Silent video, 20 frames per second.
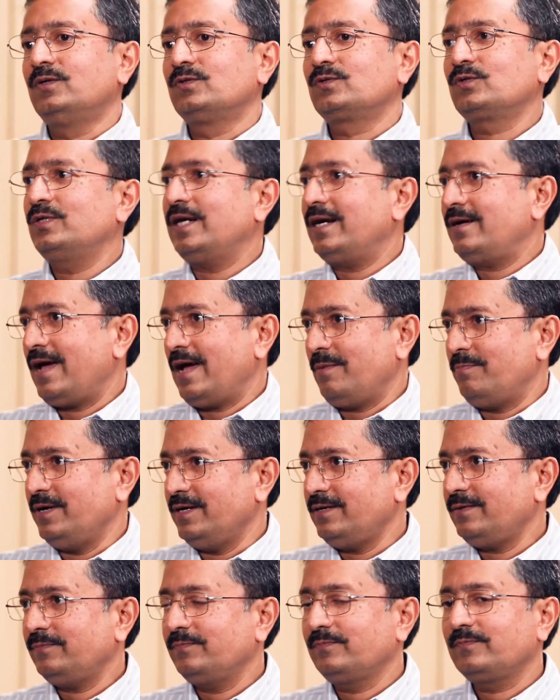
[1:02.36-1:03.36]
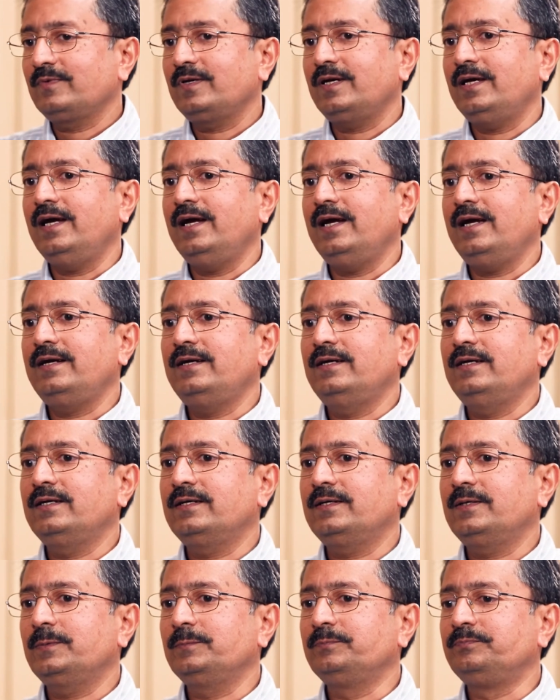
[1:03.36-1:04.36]
So that happened.
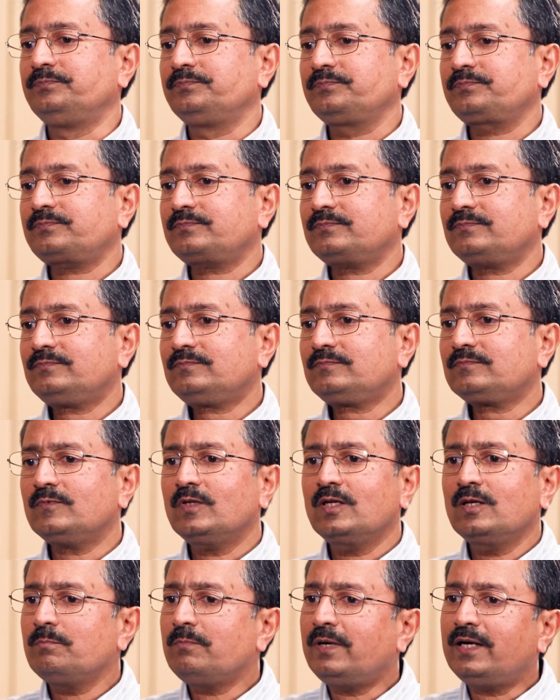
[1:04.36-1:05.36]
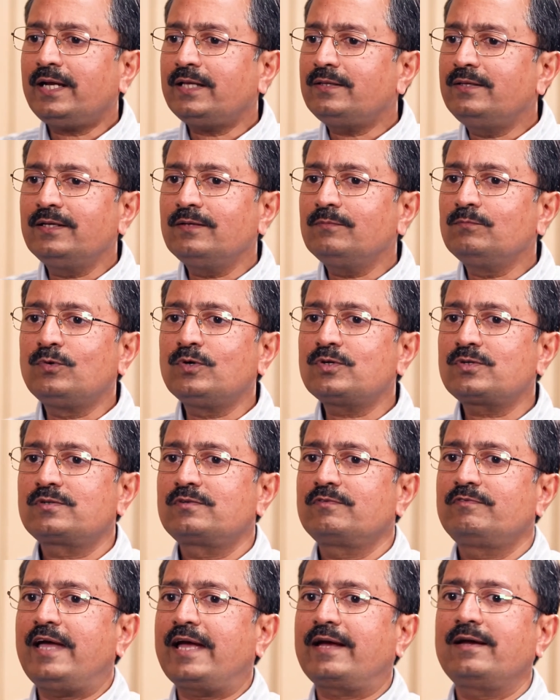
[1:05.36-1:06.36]
And but I think
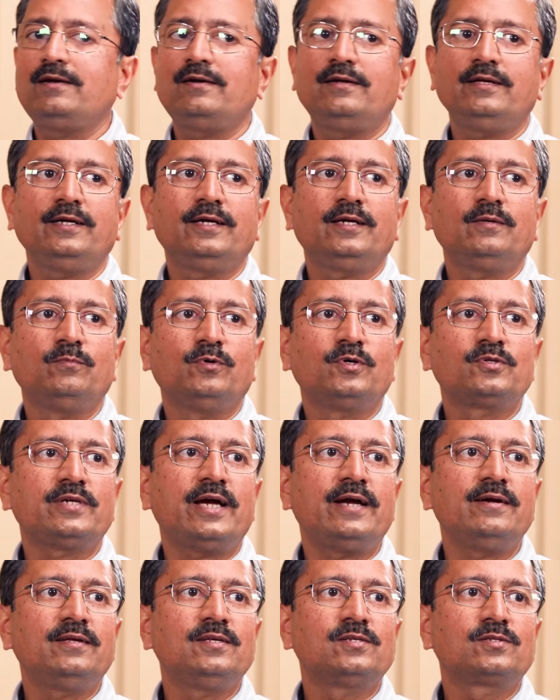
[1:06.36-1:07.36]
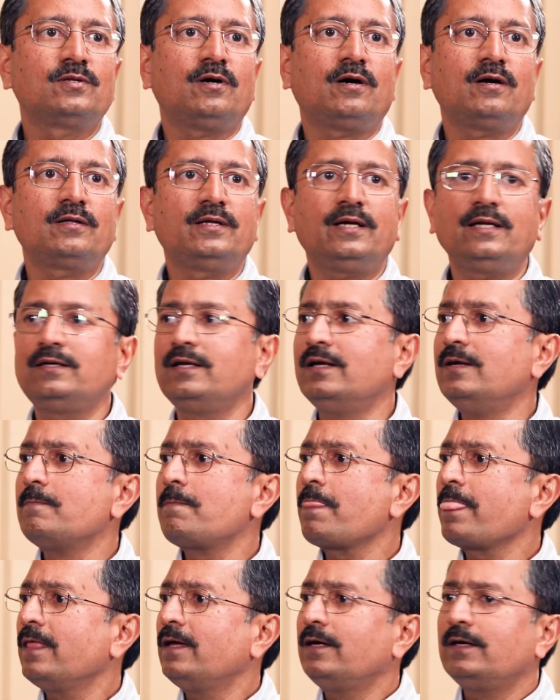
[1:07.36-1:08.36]
most faculty and most scientists thought that
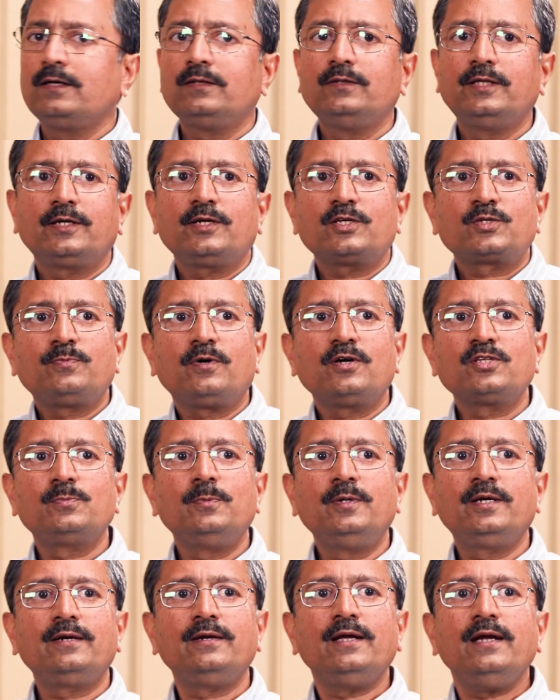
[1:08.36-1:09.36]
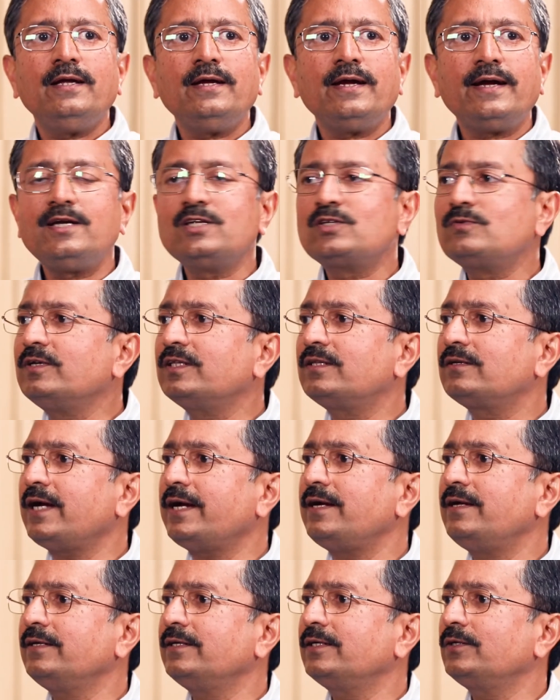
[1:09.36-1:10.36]
their responsibility really ends with
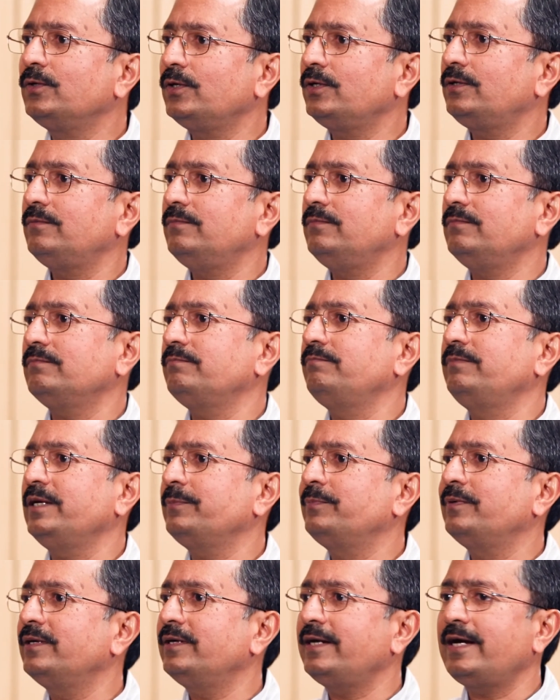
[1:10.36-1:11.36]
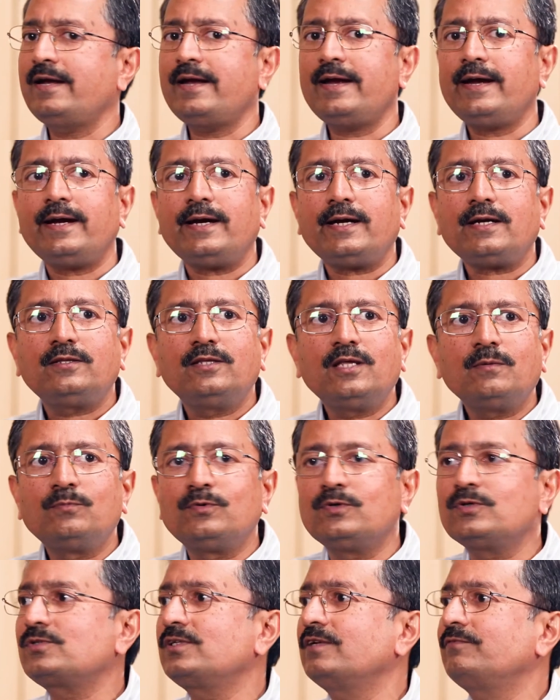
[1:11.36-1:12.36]
writing a good paper, and at the
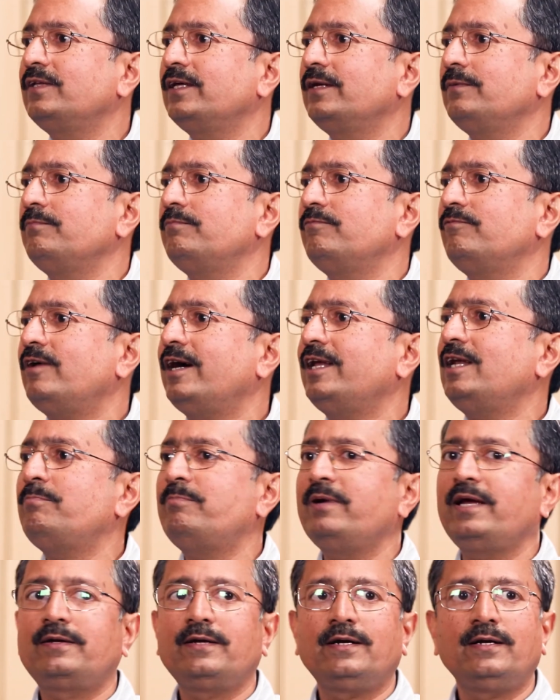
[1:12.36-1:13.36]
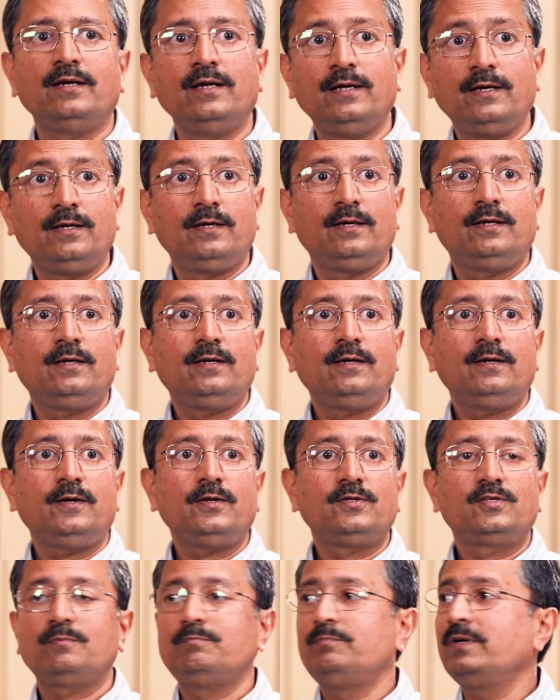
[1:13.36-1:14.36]
most, if they file a patent,
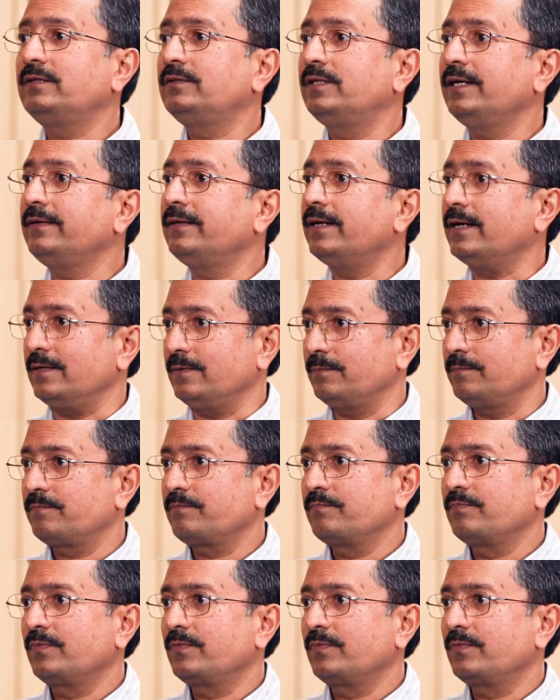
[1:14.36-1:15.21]
it's a big thing done.